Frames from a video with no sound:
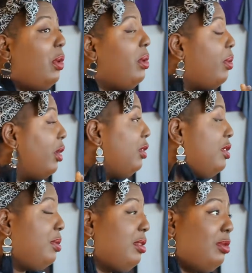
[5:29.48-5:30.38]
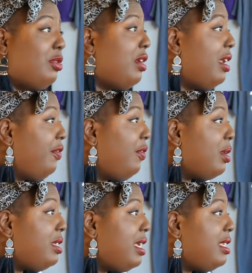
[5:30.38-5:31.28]
We work closely with Creative
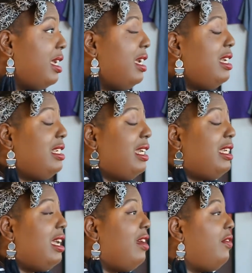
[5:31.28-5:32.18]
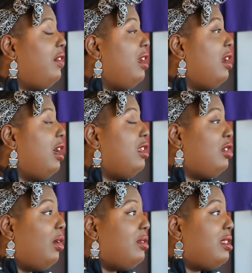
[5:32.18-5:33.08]
Forces to give
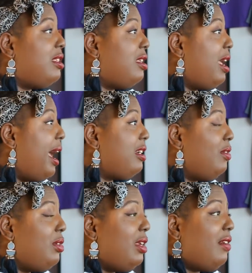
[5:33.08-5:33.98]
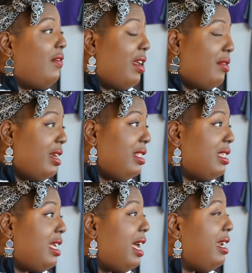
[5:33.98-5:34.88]
adults, active duty and veterans,
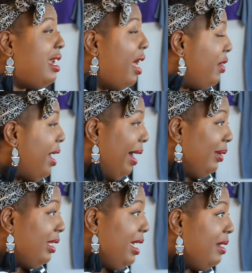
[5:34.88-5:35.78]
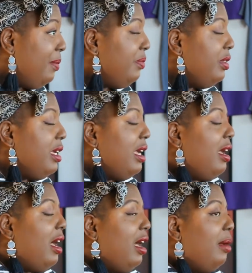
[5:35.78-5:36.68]
another outlet
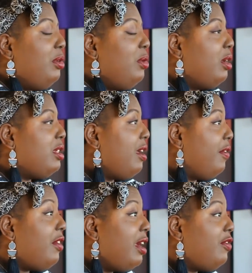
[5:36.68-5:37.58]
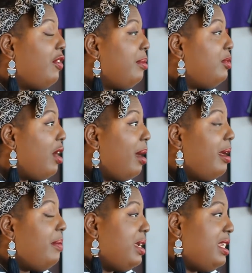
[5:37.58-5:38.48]
who are suffering from
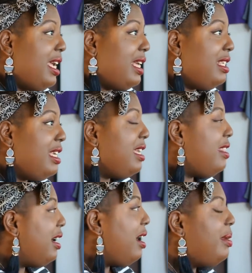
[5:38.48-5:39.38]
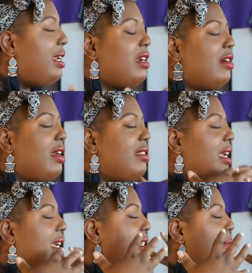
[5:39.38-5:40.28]
trauma and PTSD, and they come in here and
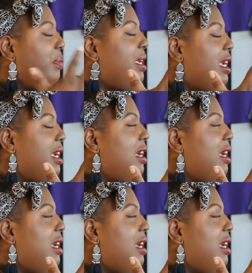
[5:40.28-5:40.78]
they get to be,